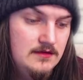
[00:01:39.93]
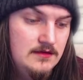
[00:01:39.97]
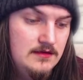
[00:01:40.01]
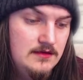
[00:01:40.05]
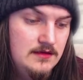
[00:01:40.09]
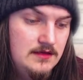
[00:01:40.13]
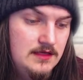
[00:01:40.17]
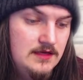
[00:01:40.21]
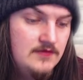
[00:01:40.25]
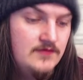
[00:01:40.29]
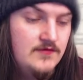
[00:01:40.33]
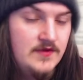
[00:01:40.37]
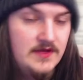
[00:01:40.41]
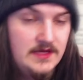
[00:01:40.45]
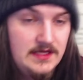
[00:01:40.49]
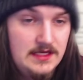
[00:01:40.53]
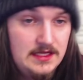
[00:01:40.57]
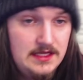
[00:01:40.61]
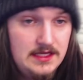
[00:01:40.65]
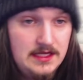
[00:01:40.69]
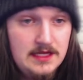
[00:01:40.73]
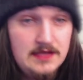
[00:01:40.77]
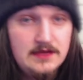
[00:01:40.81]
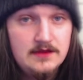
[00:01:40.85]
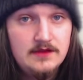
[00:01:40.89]
if it
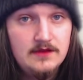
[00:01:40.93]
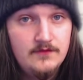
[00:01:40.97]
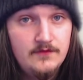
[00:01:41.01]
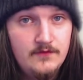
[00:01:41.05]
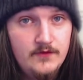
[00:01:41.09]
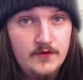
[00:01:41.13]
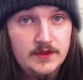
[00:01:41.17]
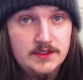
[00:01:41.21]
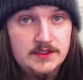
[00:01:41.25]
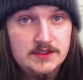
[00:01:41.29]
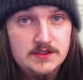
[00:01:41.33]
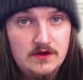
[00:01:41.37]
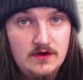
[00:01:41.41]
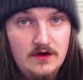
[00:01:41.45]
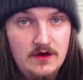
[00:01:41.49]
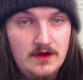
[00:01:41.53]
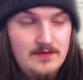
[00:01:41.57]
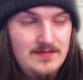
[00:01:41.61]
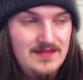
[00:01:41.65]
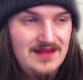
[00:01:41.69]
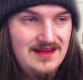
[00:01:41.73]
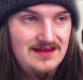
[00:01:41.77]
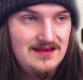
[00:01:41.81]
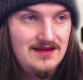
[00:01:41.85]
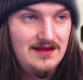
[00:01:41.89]
hit the first time,
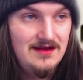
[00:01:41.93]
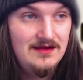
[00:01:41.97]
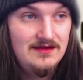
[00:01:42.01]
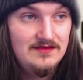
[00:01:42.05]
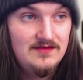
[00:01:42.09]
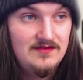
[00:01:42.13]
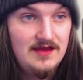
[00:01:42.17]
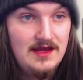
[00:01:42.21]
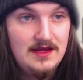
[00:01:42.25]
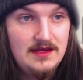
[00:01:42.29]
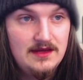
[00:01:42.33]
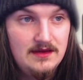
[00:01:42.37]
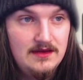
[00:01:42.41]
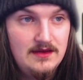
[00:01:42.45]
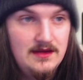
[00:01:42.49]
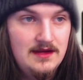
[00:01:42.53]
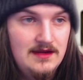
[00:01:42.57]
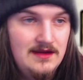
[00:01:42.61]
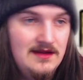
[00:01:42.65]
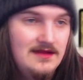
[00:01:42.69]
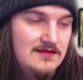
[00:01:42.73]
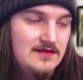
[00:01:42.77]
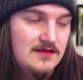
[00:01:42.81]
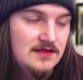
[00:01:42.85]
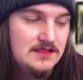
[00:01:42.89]
it can attack again.
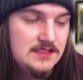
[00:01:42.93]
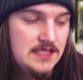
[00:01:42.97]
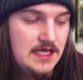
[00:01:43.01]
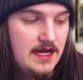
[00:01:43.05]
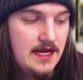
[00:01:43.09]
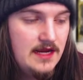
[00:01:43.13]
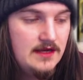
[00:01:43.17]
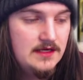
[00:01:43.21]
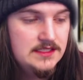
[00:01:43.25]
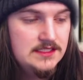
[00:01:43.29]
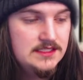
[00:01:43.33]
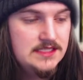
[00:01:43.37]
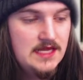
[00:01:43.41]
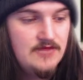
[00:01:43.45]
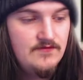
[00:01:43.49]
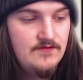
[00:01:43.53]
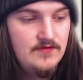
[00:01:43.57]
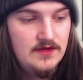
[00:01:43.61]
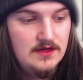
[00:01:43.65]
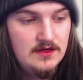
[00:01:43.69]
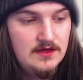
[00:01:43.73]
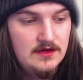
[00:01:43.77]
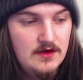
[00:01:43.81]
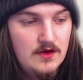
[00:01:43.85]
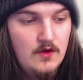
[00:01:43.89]
It doesn't count as
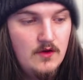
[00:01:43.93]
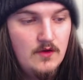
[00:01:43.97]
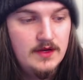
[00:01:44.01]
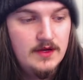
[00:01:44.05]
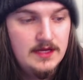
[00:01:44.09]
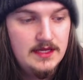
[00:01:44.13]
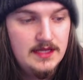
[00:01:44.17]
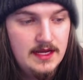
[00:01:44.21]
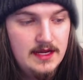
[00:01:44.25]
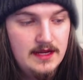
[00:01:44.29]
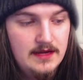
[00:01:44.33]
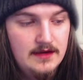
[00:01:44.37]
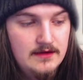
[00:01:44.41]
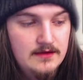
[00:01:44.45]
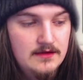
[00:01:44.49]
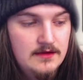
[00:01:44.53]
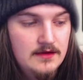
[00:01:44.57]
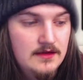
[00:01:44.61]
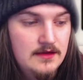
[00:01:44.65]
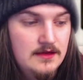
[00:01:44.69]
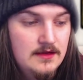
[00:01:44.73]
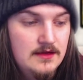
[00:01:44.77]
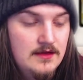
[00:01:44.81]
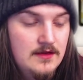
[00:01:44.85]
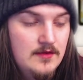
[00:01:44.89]
having go again,
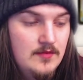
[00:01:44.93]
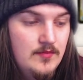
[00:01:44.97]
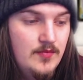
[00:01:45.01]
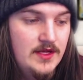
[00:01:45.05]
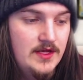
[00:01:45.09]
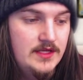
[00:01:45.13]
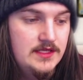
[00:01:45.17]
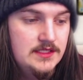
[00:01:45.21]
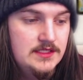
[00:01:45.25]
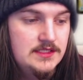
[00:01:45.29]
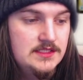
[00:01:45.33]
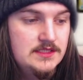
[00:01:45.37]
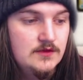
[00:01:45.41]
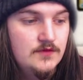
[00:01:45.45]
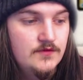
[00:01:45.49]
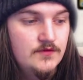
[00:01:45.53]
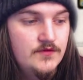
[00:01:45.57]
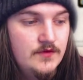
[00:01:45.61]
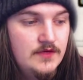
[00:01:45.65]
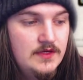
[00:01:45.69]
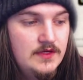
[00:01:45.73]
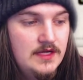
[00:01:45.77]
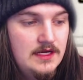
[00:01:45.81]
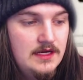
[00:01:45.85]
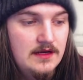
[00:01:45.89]
but you still do
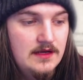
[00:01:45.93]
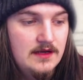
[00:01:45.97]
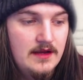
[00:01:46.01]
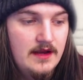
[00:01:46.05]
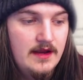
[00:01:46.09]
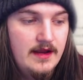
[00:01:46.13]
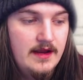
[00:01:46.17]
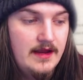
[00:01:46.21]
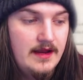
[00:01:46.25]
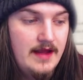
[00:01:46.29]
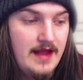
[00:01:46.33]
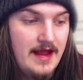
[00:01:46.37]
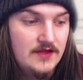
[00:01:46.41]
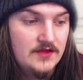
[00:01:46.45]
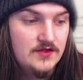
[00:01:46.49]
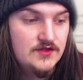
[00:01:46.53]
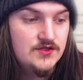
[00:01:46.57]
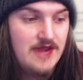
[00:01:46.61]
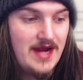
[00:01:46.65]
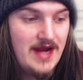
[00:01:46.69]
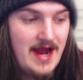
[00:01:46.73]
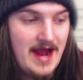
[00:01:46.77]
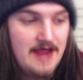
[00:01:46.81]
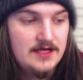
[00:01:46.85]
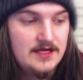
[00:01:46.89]
need an extra
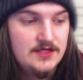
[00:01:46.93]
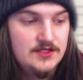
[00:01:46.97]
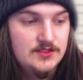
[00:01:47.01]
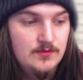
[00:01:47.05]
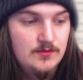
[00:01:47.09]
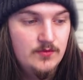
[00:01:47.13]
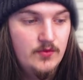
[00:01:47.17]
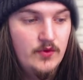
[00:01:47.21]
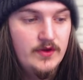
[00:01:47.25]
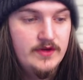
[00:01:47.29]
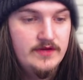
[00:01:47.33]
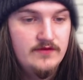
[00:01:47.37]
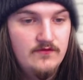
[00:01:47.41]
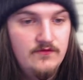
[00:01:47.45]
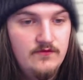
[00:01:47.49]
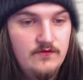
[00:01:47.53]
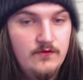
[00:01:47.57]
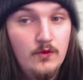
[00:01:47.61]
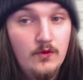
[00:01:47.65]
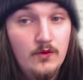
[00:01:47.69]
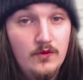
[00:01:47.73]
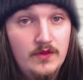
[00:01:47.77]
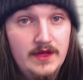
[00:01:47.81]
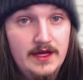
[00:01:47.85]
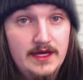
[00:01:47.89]
action point for
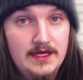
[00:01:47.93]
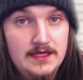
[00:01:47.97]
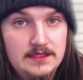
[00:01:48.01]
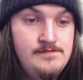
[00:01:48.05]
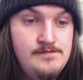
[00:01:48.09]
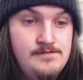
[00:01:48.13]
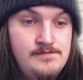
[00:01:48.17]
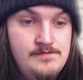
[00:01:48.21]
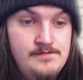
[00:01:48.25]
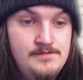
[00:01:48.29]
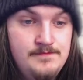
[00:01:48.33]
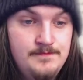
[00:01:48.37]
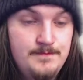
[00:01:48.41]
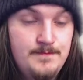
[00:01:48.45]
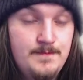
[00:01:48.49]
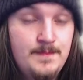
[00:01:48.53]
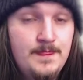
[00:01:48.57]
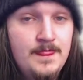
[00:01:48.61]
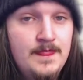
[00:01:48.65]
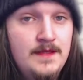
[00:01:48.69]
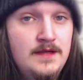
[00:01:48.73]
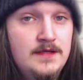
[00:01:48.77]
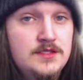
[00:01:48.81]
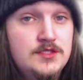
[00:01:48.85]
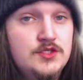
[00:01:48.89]
that.
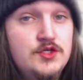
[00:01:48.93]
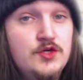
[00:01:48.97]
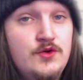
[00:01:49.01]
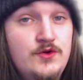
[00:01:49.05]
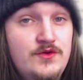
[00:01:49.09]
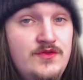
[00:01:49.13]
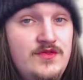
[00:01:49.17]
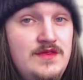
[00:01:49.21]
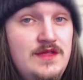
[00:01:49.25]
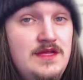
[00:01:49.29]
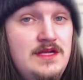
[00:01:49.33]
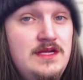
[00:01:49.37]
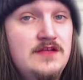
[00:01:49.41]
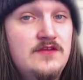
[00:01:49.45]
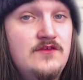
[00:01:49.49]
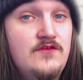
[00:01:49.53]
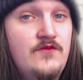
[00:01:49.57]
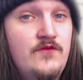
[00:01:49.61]
Dorinthea's